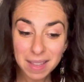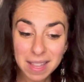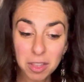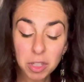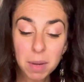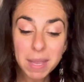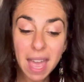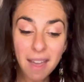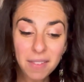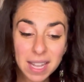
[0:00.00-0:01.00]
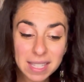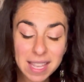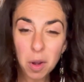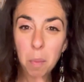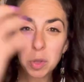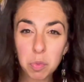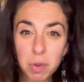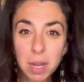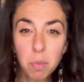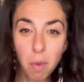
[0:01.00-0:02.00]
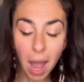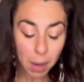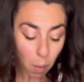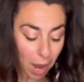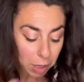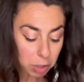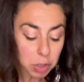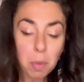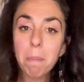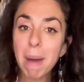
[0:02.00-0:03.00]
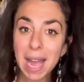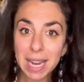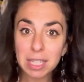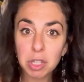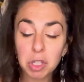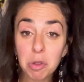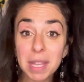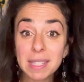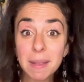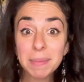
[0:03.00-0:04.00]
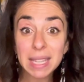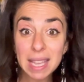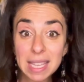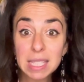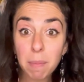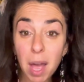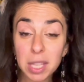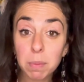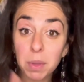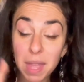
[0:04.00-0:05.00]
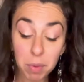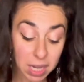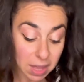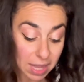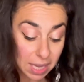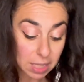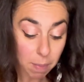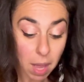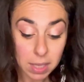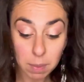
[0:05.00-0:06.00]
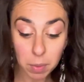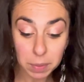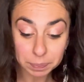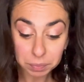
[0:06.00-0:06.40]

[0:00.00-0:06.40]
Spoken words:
There's going to be evidence that almost rewires your mind to show you that something is possible that we didn't think is possible.